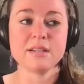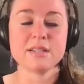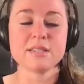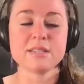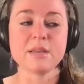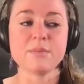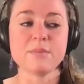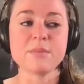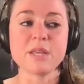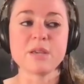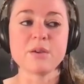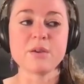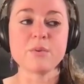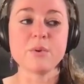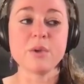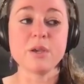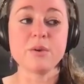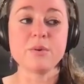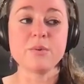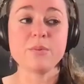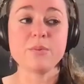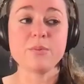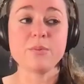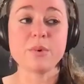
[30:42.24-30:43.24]
something
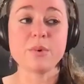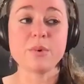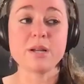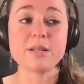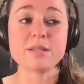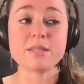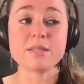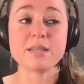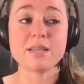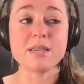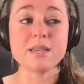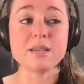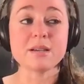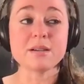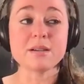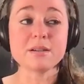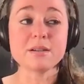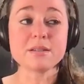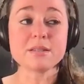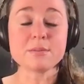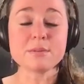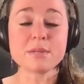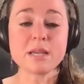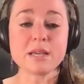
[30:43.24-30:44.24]
we want to
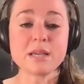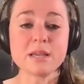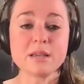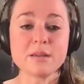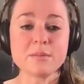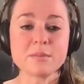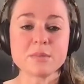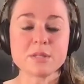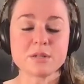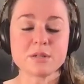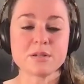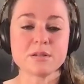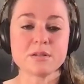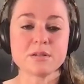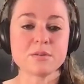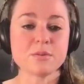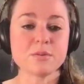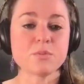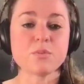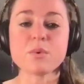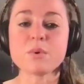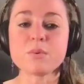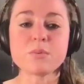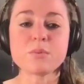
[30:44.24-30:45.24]
hear sometimes, or
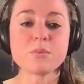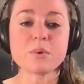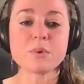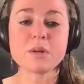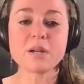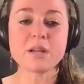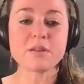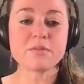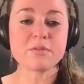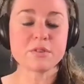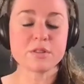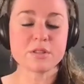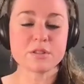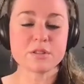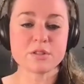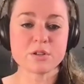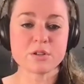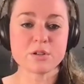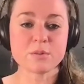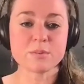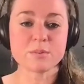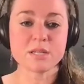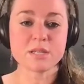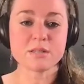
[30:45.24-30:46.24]
whatever the
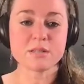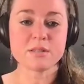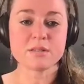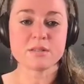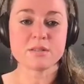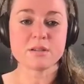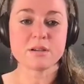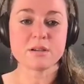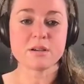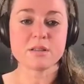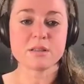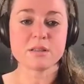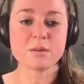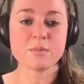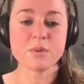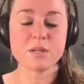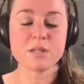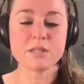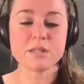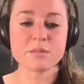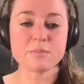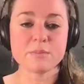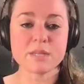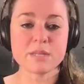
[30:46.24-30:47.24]
circumstances are, that we
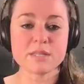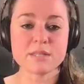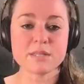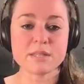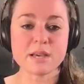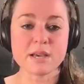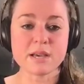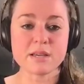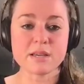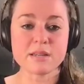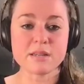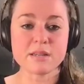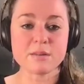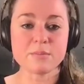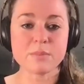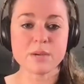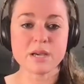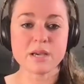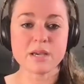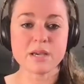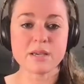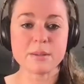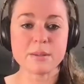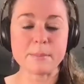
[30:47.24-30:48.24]
dismiss that. And
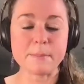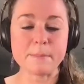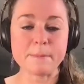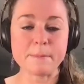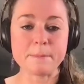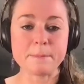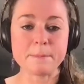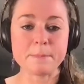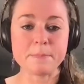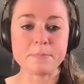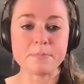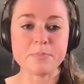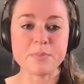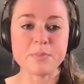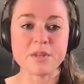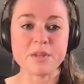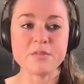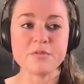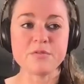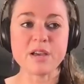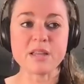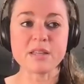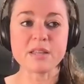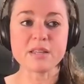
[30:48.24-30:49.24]
by
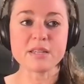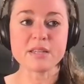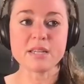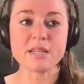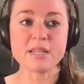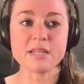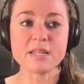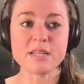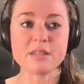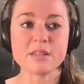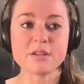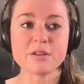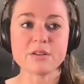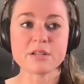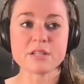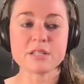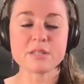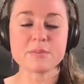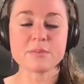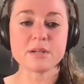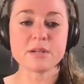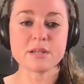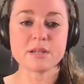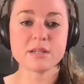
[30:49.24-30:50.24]
invalidating their
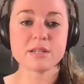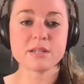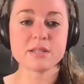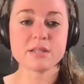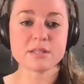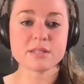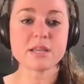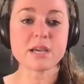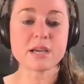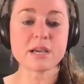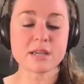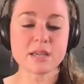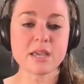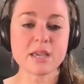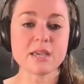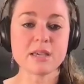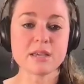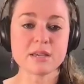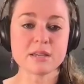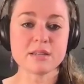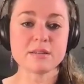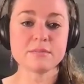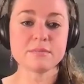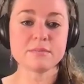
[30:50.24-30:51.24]
experience, that
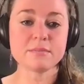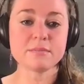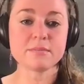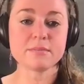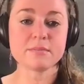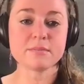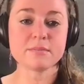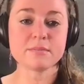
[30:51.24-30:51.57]
can